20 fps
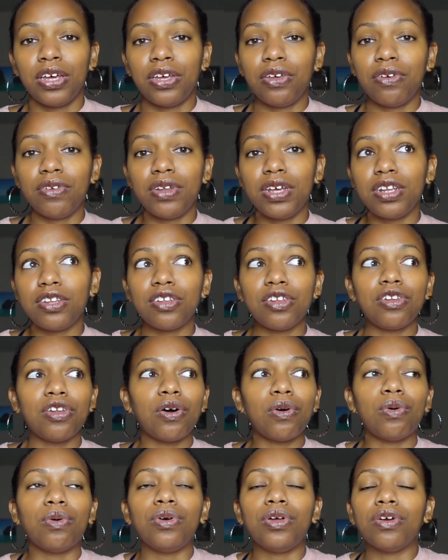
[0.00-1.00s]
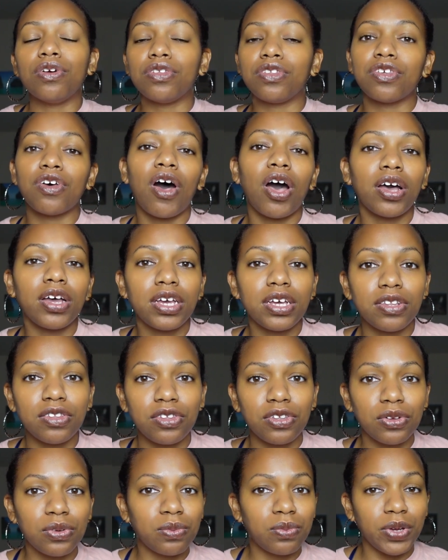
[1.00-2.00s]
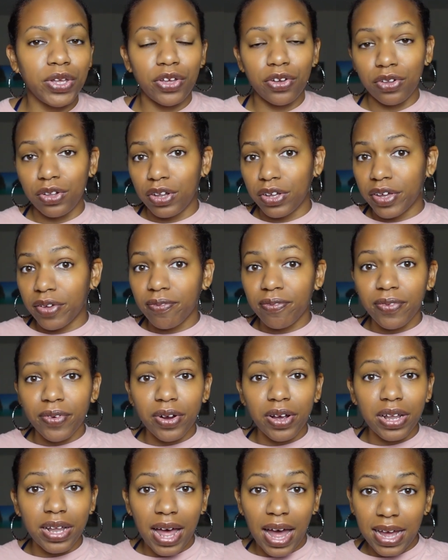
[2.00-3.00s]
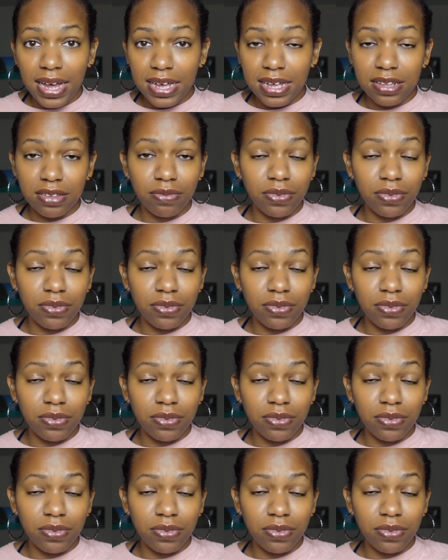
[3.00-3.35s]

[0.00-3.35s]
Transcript: You need to know who you're talking to when you're looking for clients,